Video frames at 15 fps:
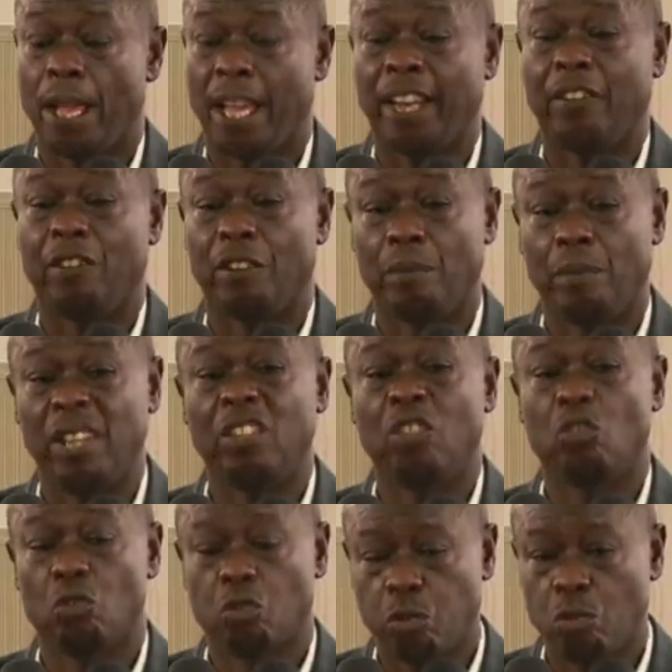and
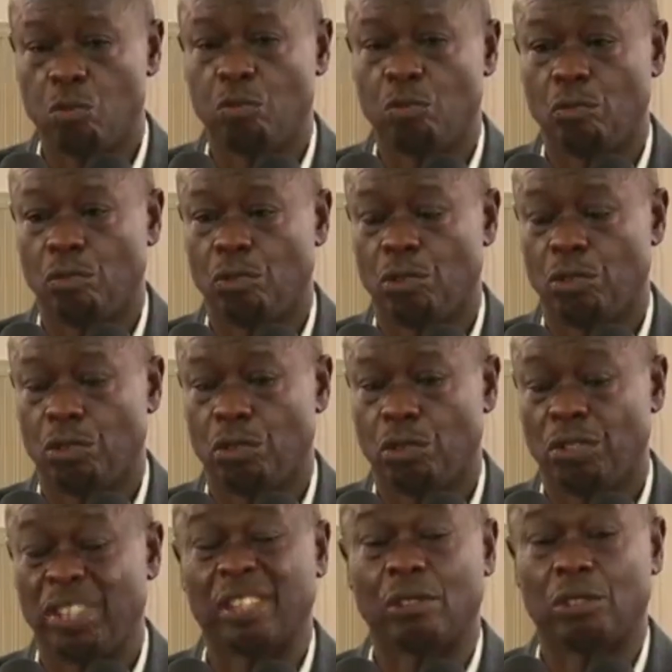remain true
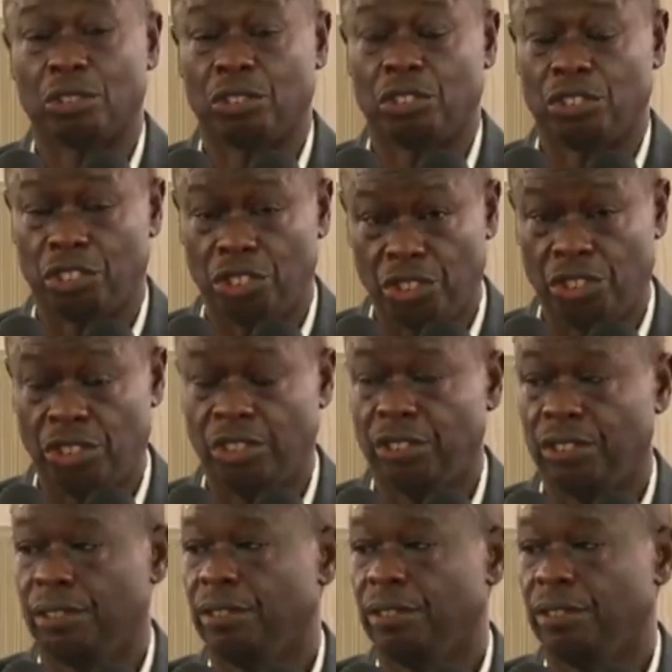to the Constitution,